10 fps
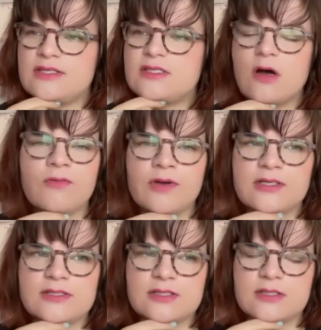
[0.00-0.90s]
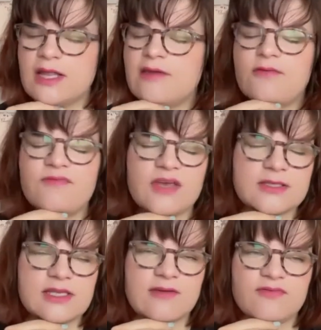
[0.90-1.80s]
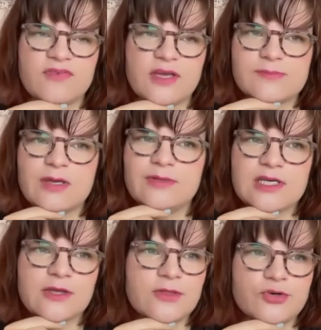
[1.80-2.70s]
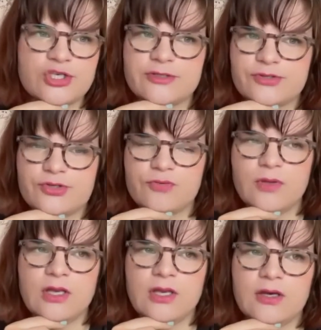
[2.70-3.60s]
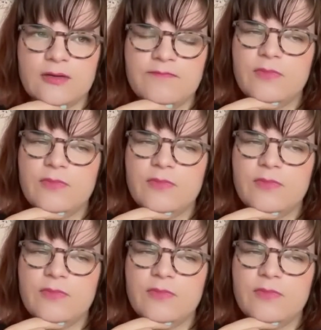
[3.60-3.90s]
It's always never fixed, maybe technology or social media.